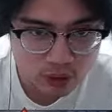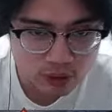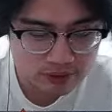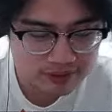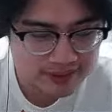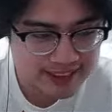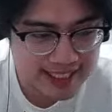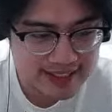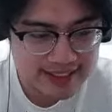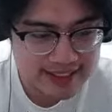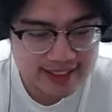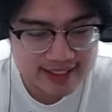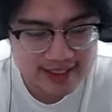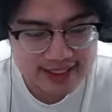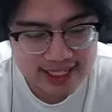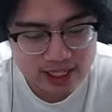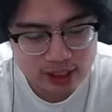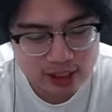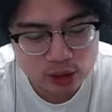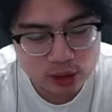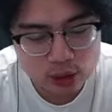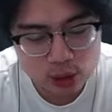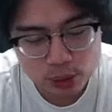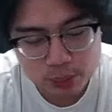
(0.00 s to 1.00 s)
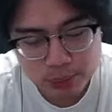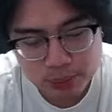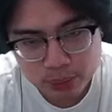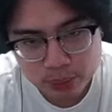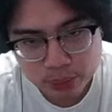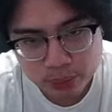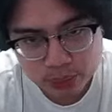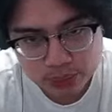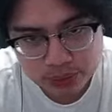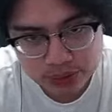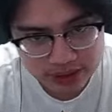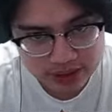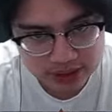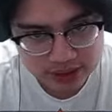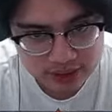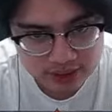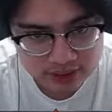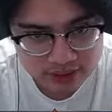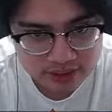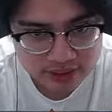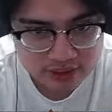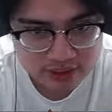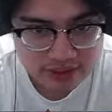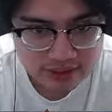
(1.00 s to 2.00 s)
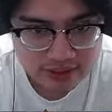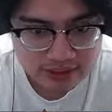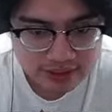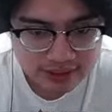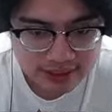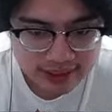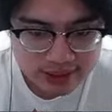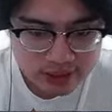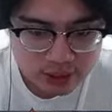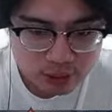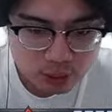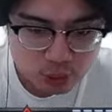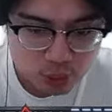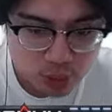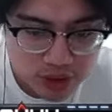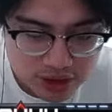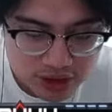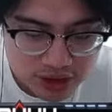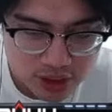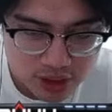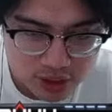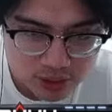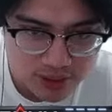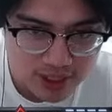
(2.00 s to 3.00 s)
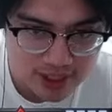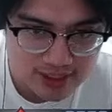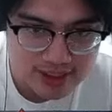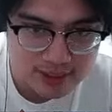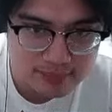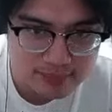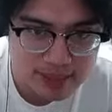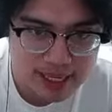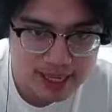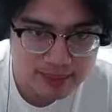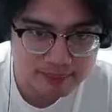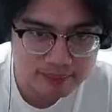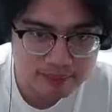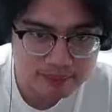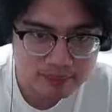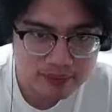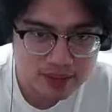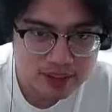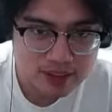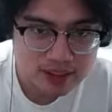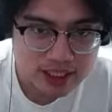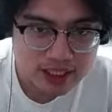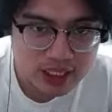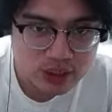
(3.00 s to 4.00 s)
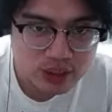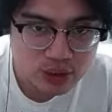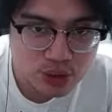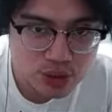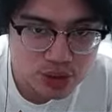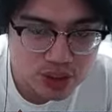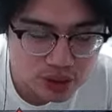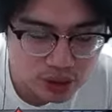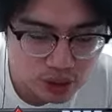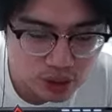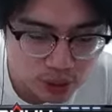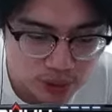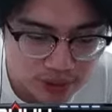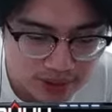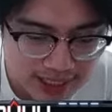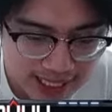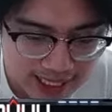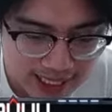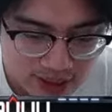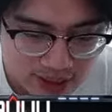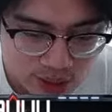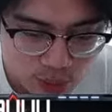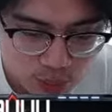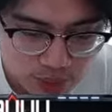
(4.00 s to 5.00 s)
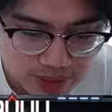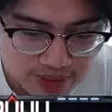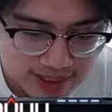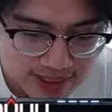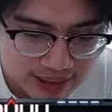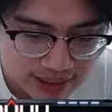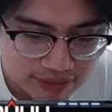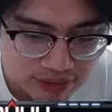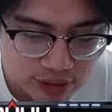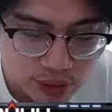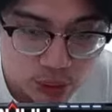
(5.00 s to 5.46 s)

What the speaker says: Technically a global ulti. It runs across the map. And you could lord dance with Savior